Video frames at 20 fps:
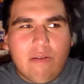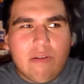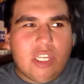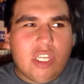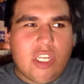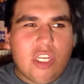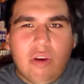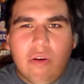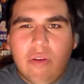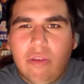
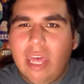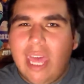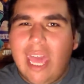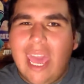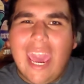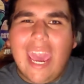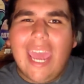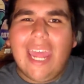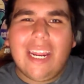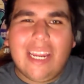used to
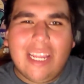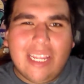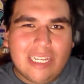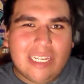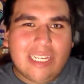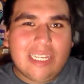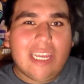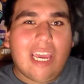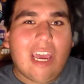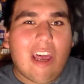the
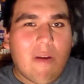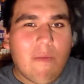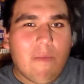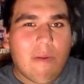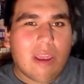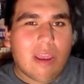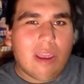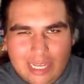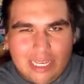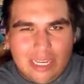editing style
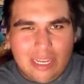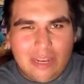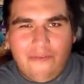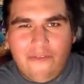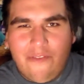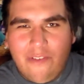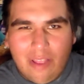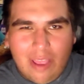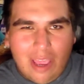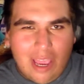and I did
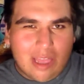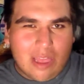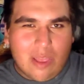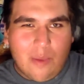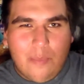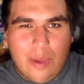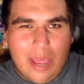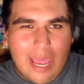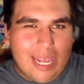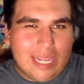feel like
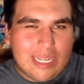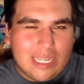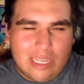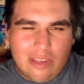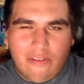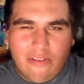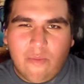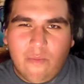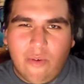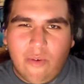the
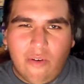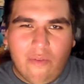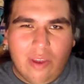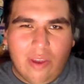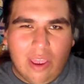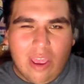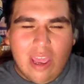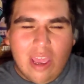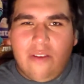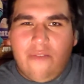pacing of the
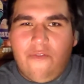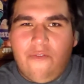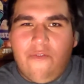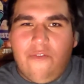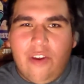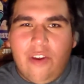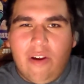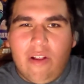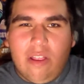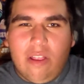movie did
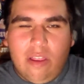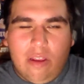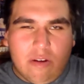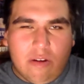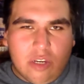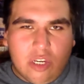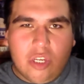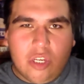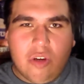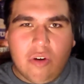feel a
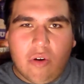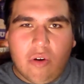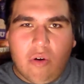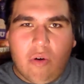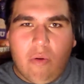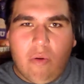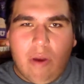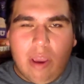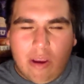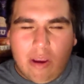little too
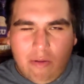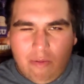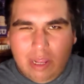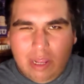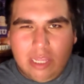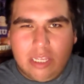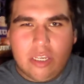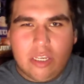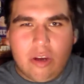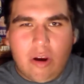quick
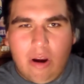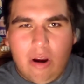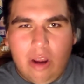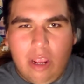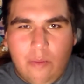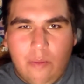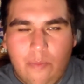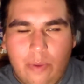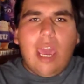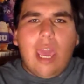when it
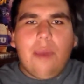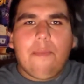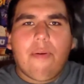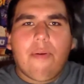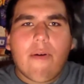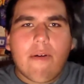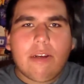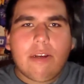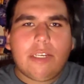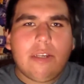started.
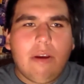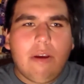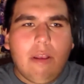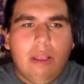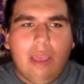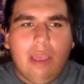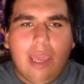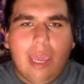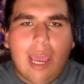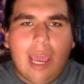And
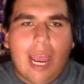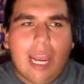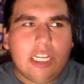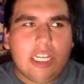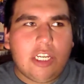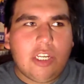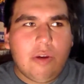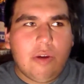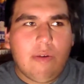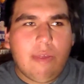personally,
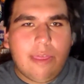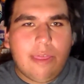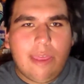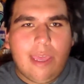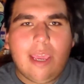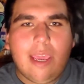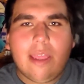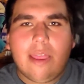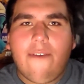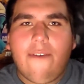I do
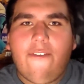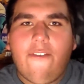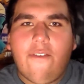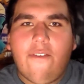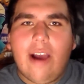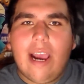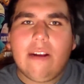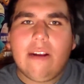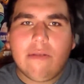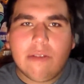think the
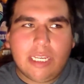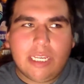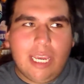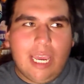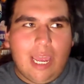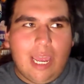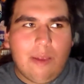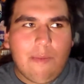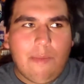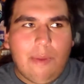final
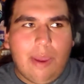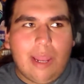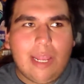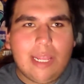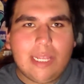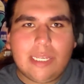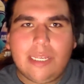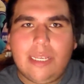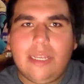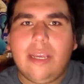10
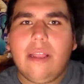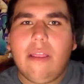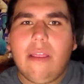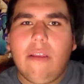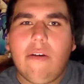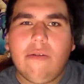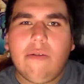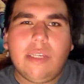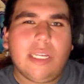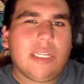minutes
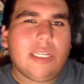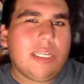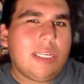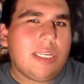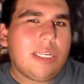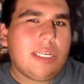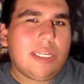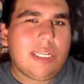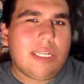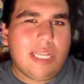did lose its
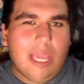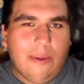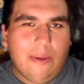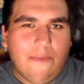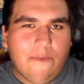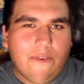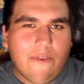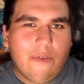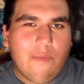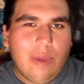
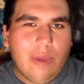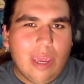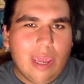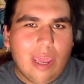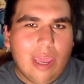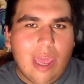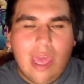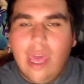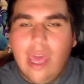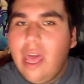steam for
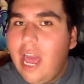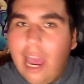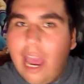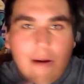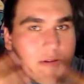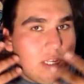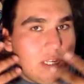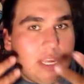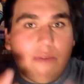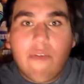me.
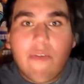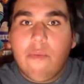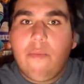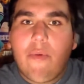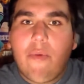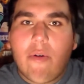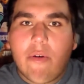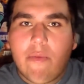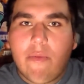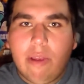I was never
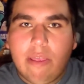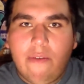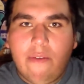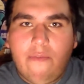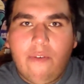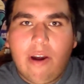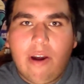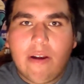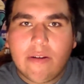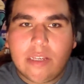bored with
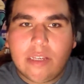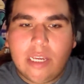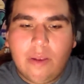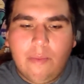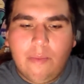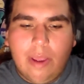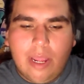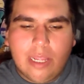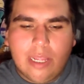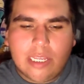the final
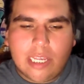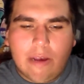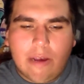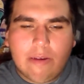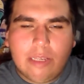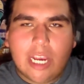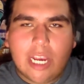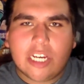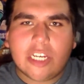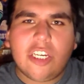10 minutes. I
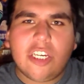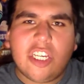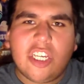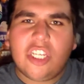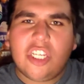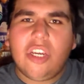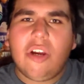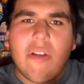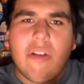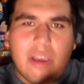was actually
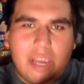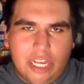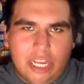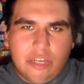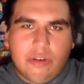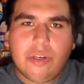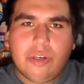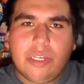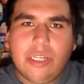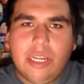still
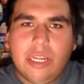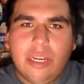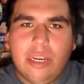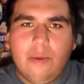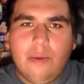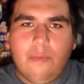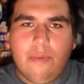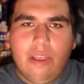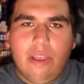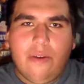interested
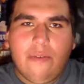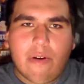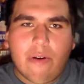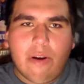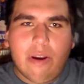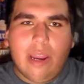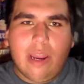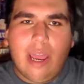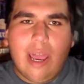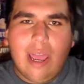in it, believe it
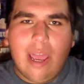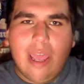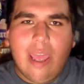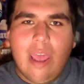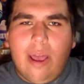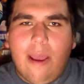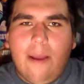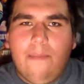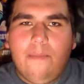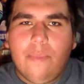or not,
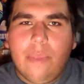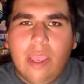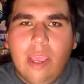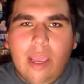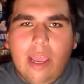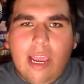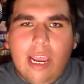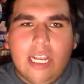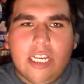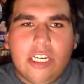but
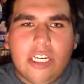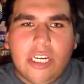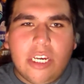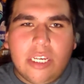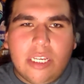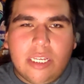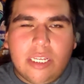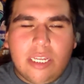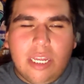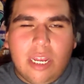it
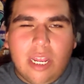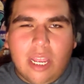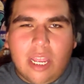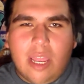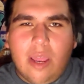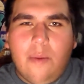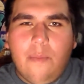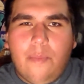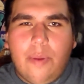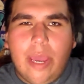just
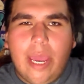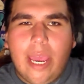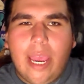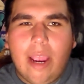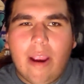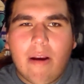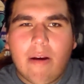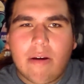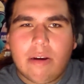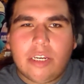didn't
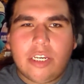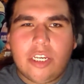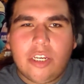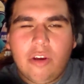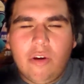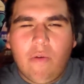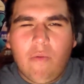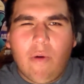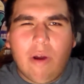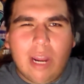compare
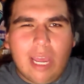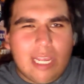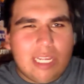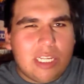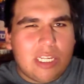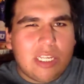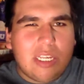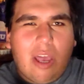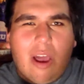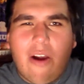to what
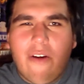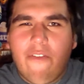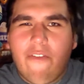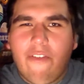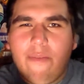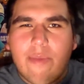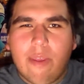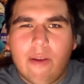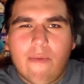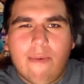I saw
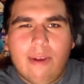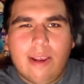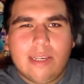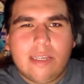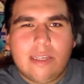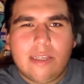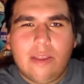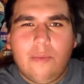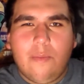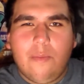from the
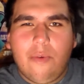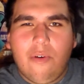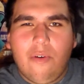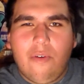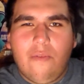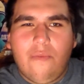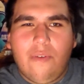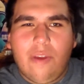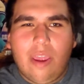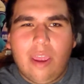rest of the
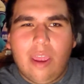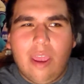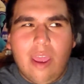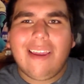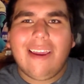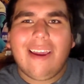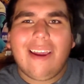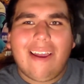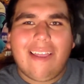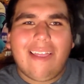movie.
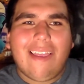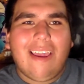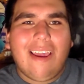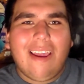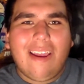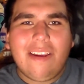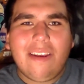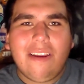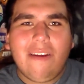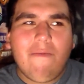Yeah,
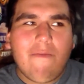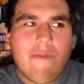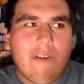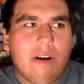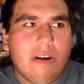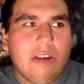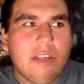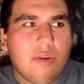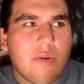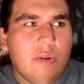the ending
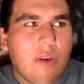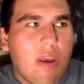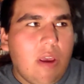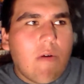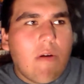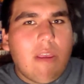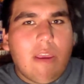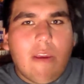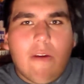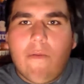was
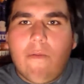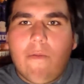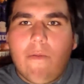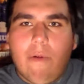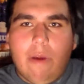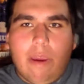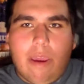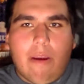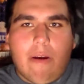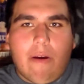really
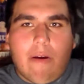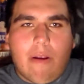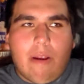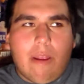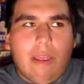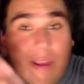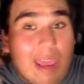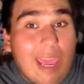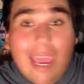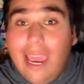weird.
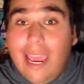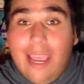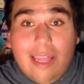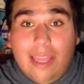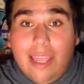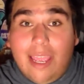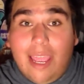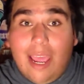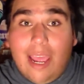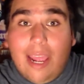I don't
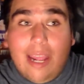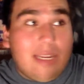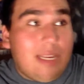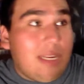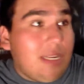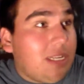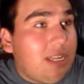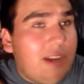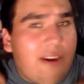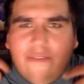hate the
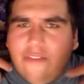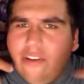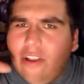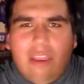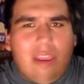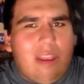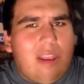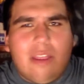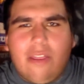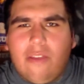ending.
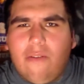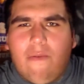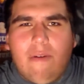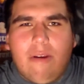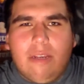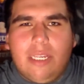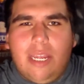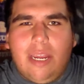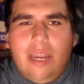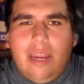Definitely not the
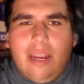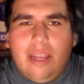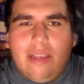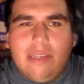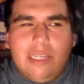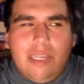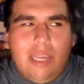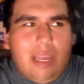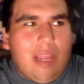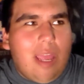worst ending
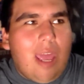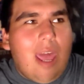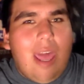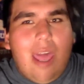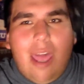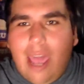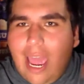I've seen.